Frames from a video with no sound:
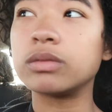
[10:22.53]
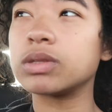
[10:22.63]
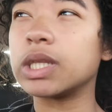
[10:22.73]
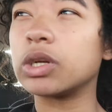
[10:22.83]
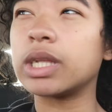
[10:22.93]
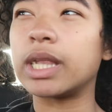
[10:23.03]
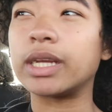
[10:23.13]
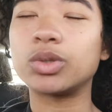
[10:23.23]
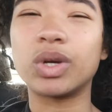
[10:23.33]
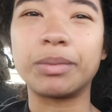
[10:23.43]
this was literally
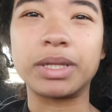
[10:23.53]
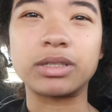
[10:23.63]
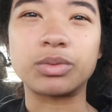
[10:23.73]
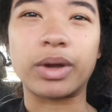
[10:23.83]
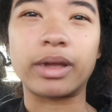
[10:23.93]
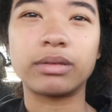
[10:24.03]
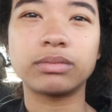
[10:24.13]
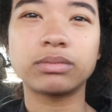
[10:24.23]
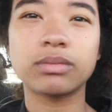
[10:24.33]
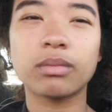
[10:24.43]
like 20 minutes away.
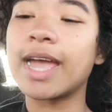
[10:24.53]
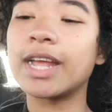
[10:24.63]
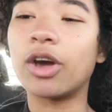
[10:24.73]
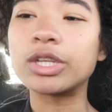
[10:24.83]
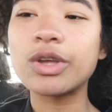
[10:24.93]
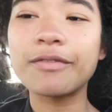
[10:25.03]
And also